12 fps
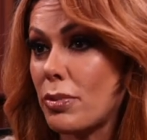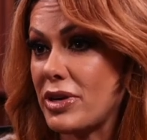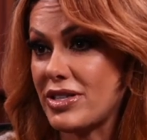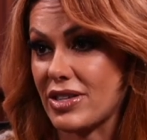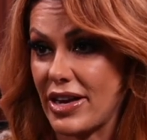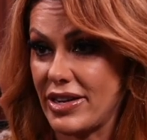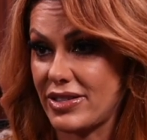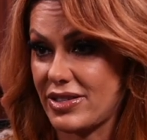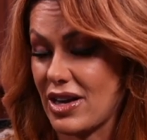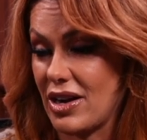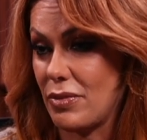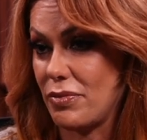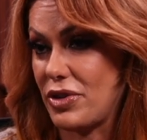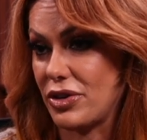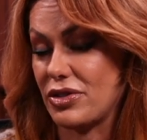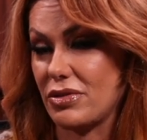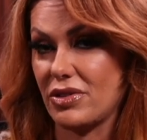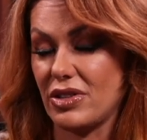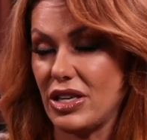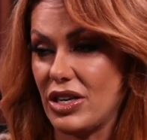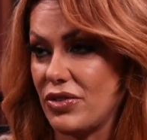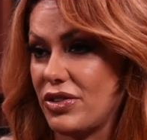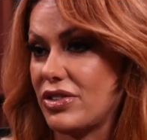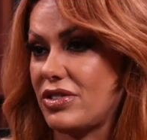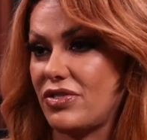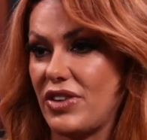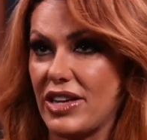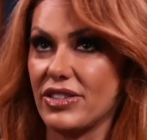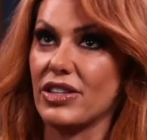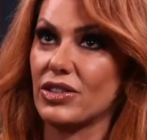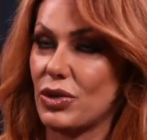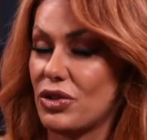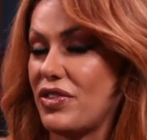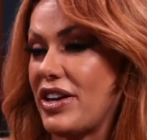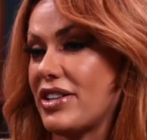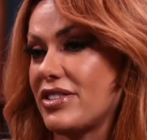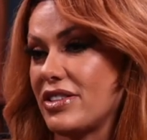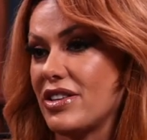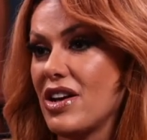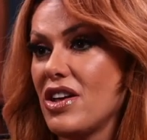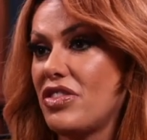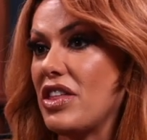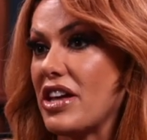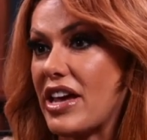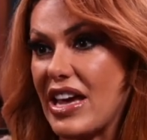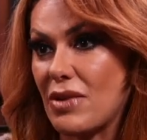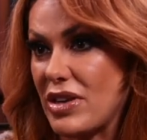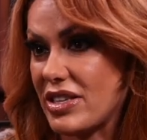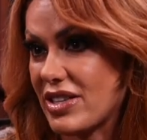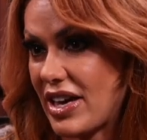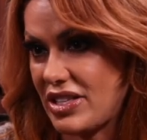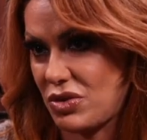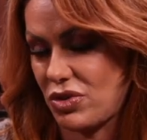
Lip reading: many sites. There's Fansly and Loyal Fans, and then the camming sites.